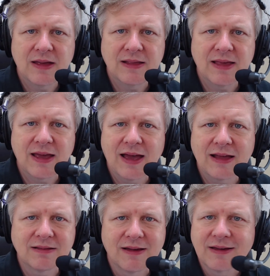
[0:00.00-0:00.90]
And they
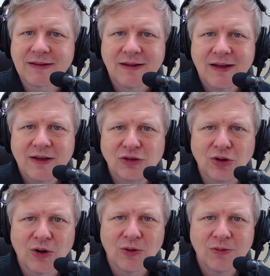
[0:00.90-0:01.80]
had like,
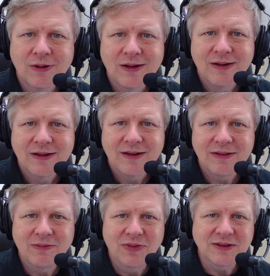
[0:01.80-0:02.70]

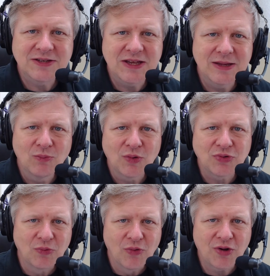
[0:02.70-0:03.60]
the team
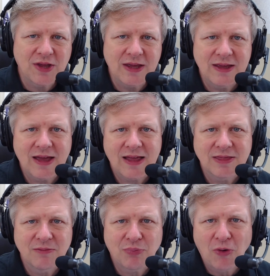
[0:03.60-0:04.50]
with the rookie
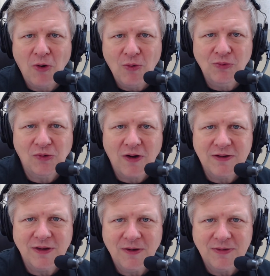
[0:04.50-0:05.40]
and the pro,
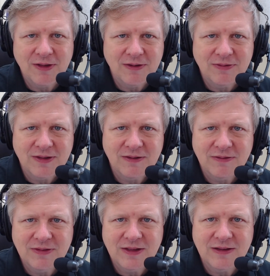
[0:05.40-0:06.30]
and
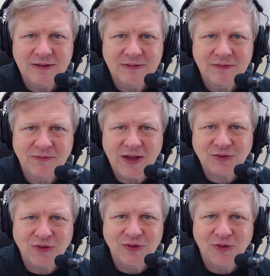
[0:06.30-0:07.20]
the
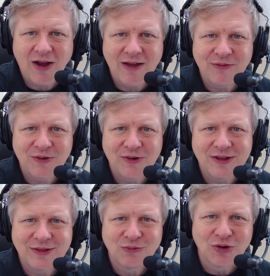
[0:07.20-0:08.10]
veteran driver,
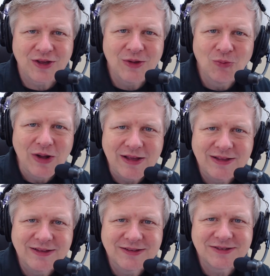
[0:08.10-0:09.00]
and the rookie
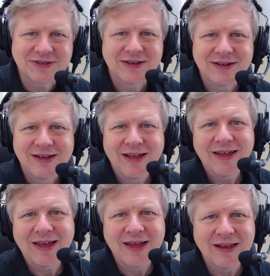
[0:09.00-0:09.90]
wins,
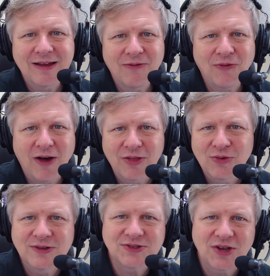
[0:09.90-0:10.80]
and a
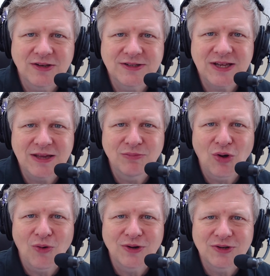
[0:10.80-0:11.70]
father and son team
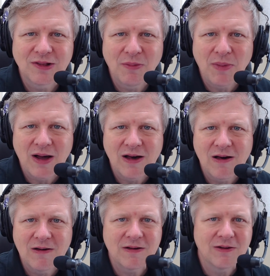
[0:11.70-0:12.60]
going to Le
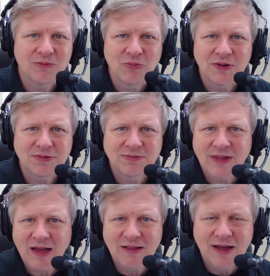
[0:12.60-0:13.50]
Mans with
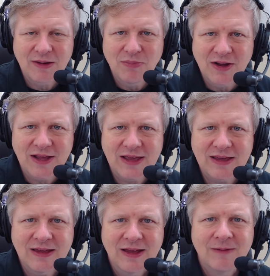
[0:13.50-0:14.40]
not a lot of money.